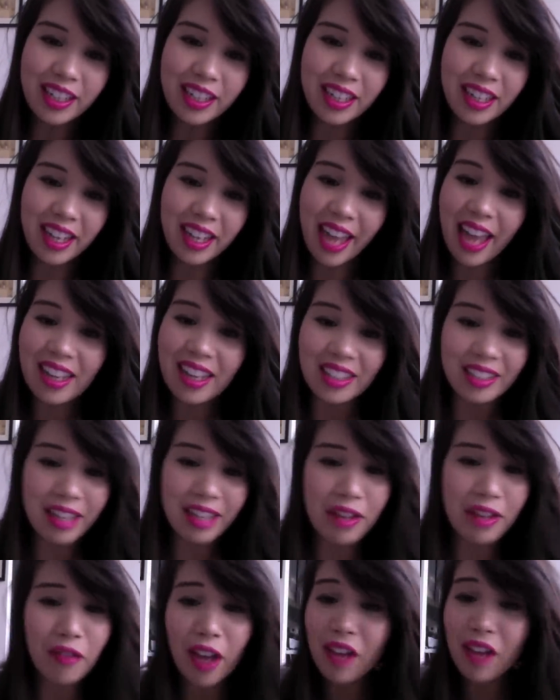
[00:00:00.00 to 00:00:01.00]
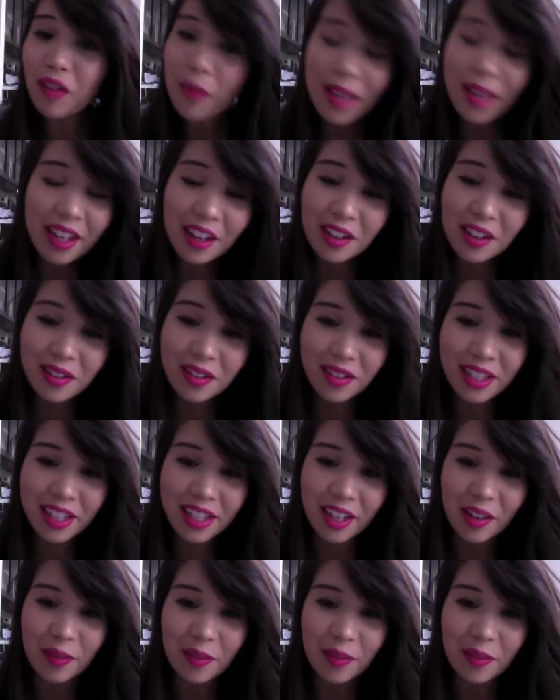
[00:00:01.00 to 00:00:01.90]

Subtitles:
again if I ever make another video,